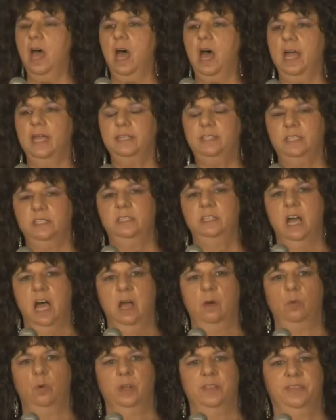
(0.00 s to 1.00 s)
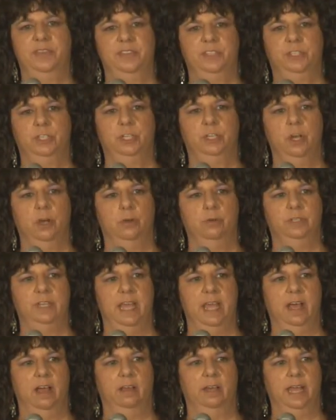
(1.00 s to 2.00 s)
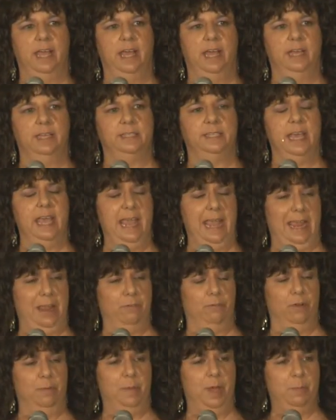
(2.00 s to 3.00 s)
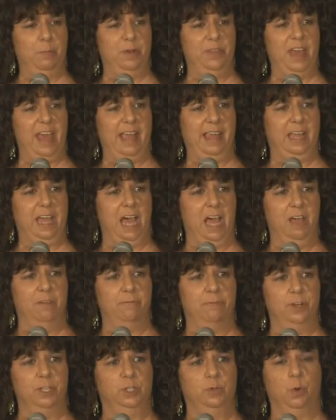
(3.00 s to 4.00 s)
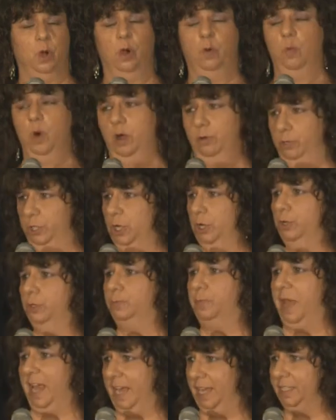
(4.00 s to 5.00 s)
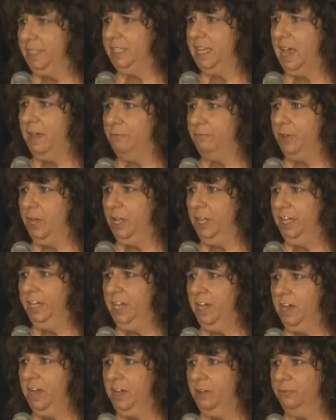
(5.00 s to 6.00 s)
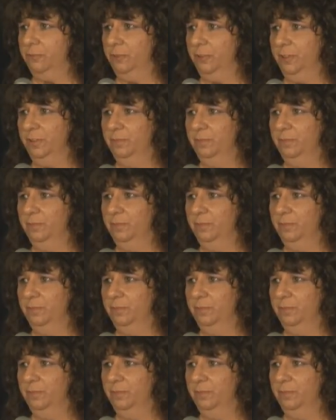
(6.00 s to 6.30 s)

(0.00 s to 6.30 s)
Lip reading: I did not want this to go down as, hey, remember that conference where Wojo's pants kept falling off?